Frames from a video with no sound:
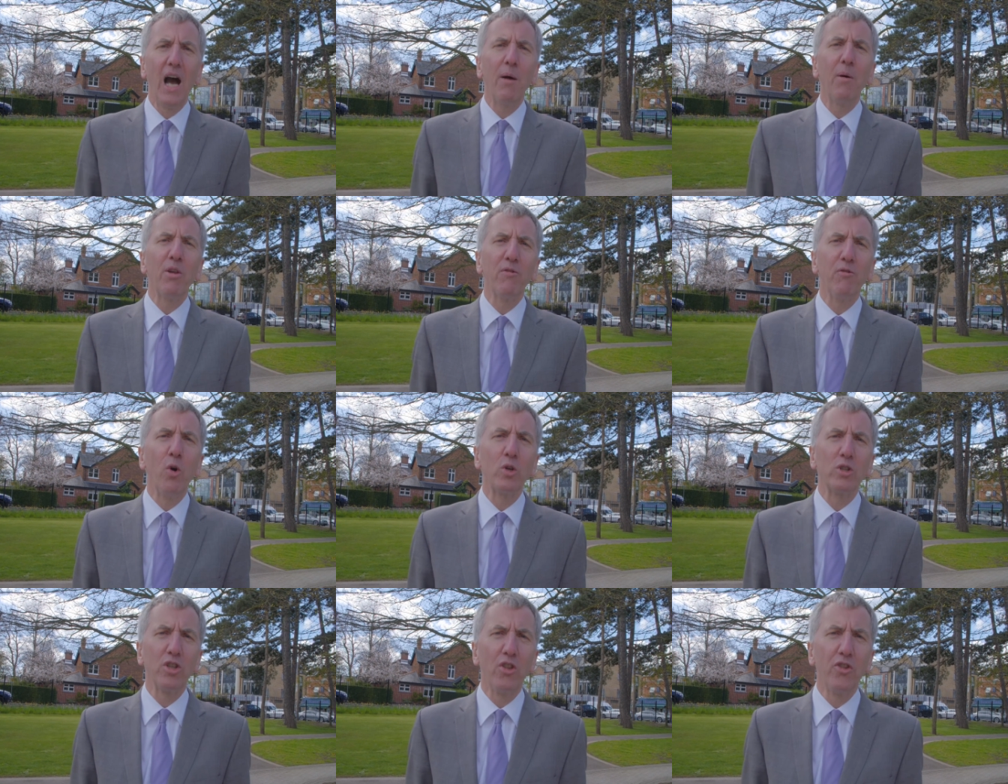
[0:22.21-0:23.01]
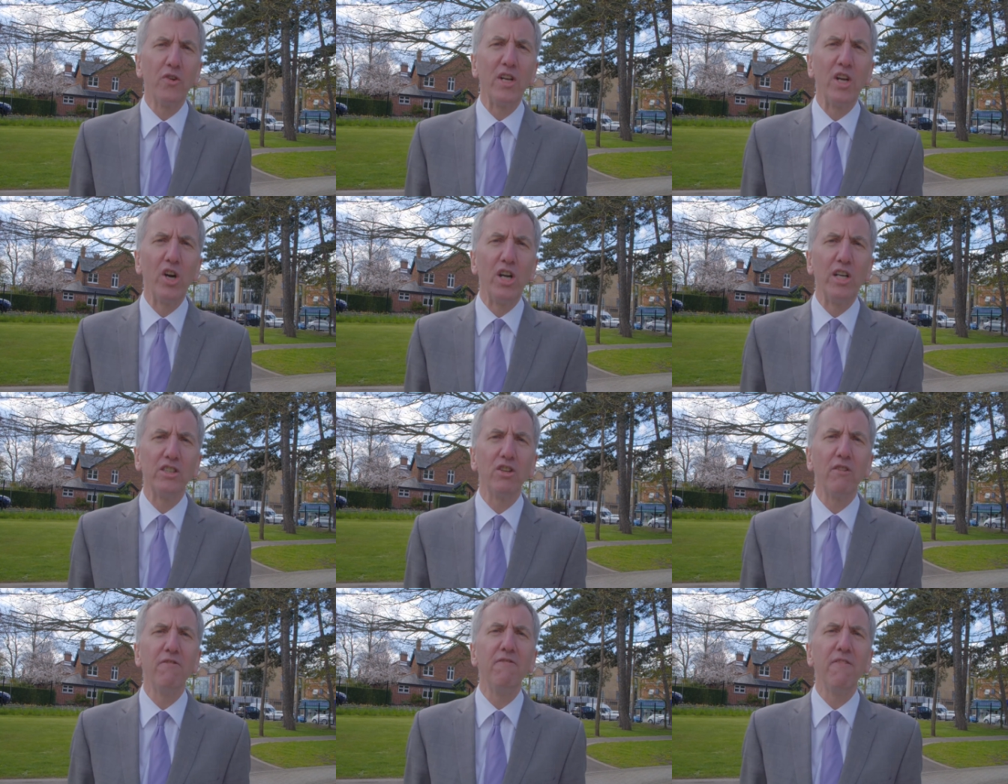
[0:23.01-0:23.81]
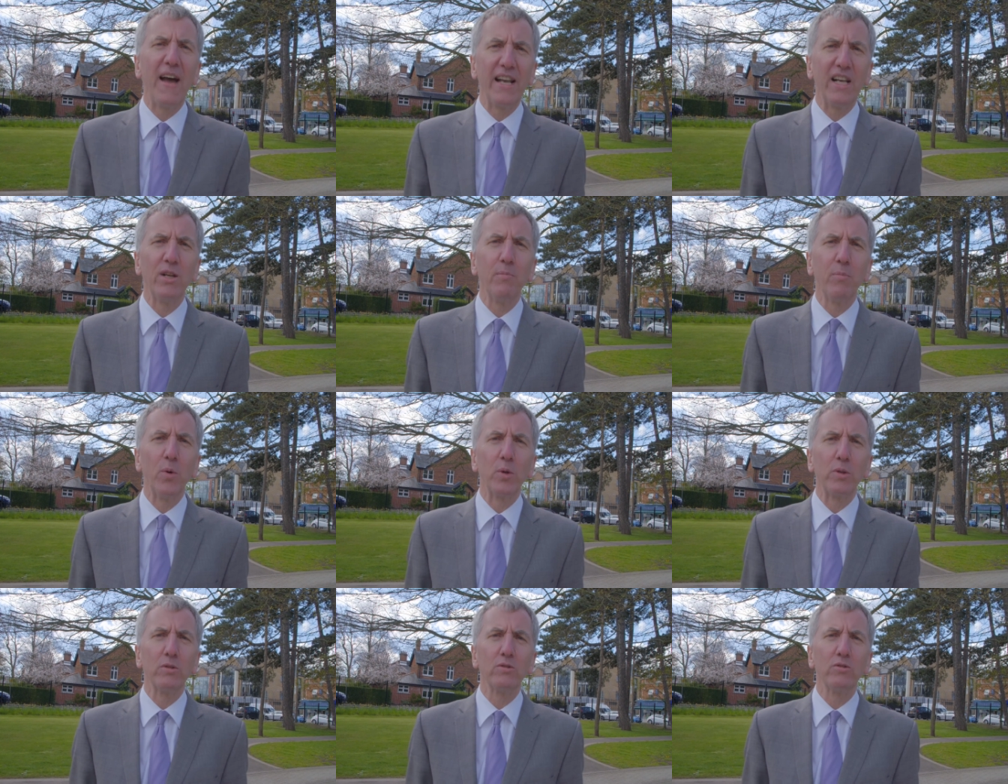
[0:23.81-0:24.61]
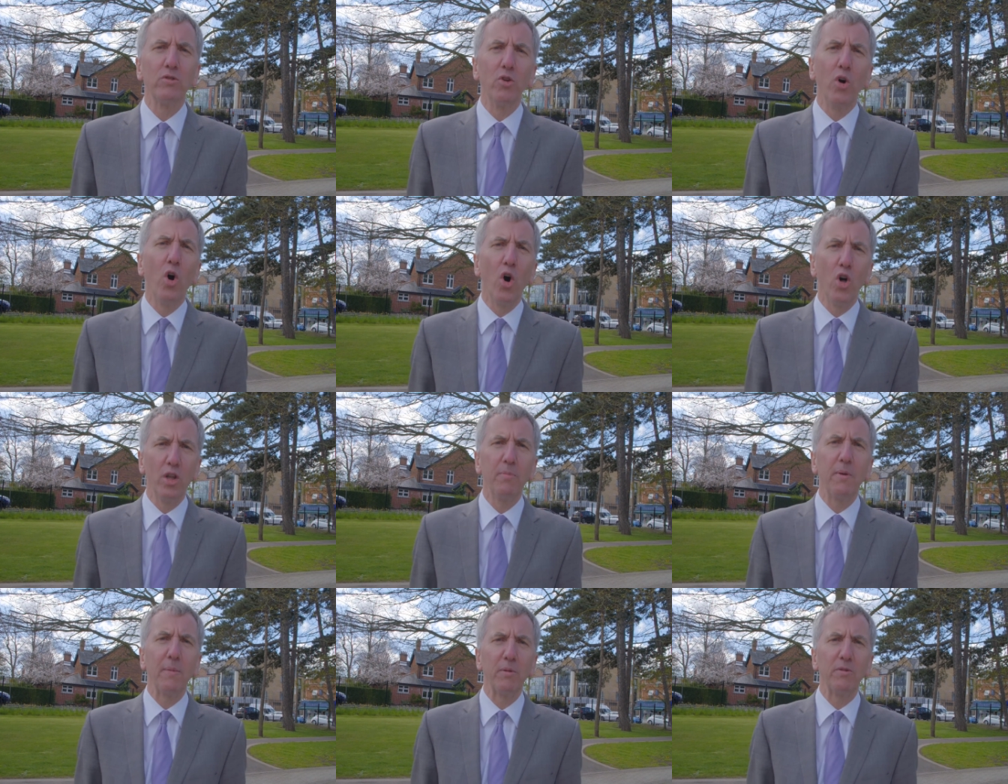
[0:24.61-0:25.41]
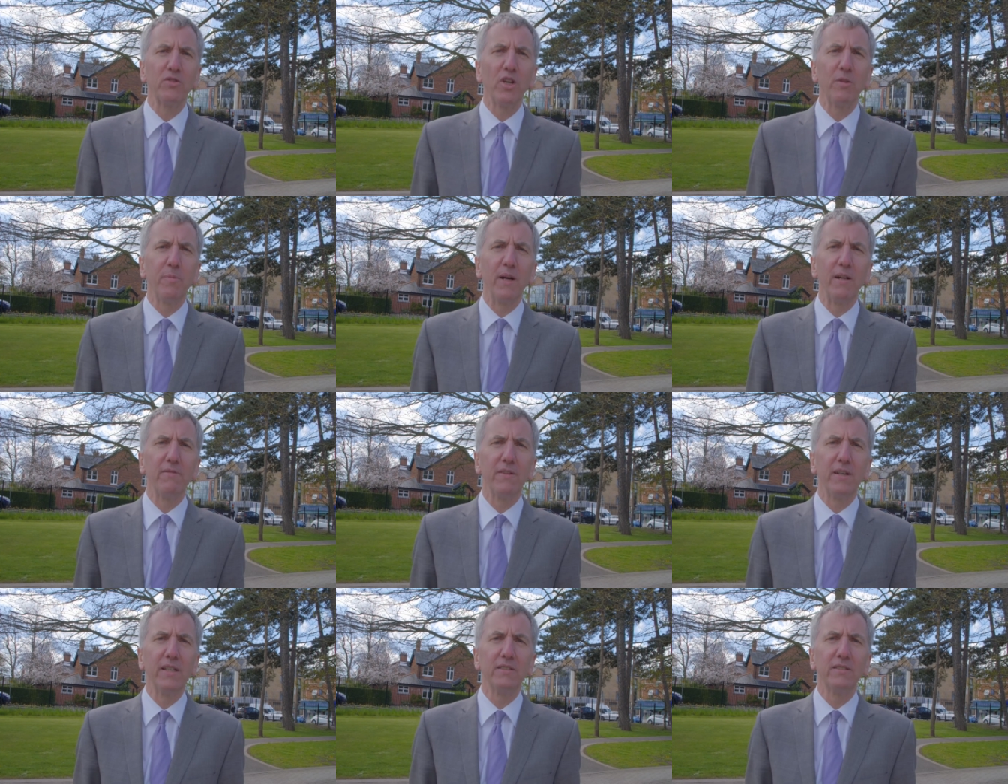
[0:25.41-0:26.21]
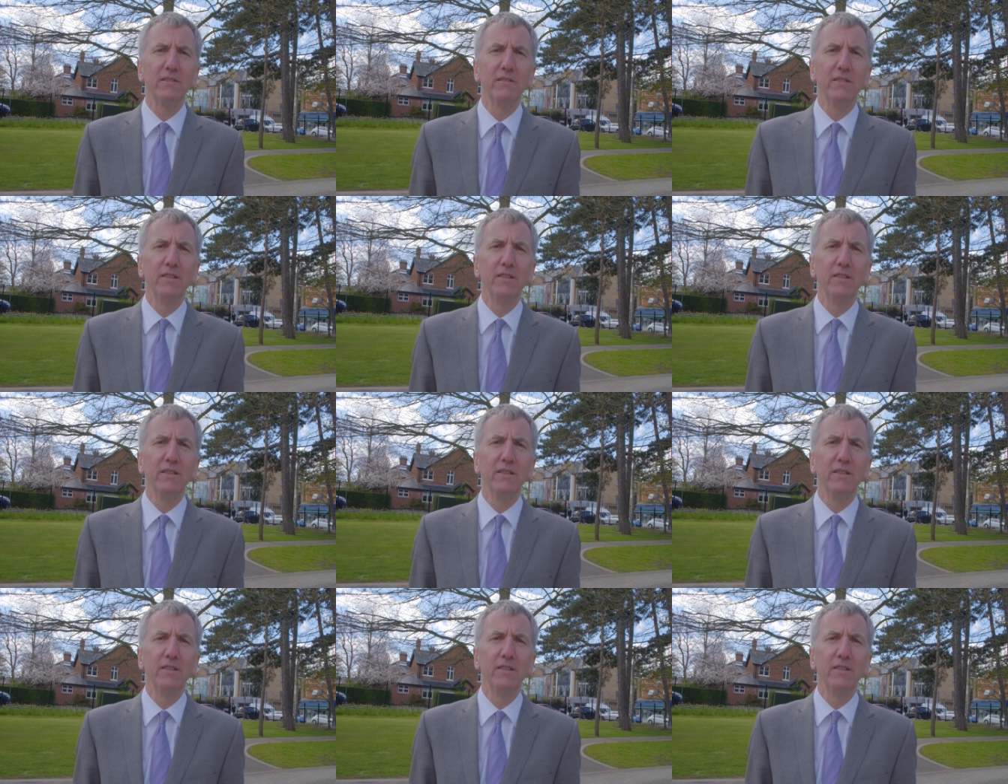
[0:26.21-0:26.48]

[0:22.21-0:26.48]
I want to focus on three areas of vital importance to all the people of South Belfast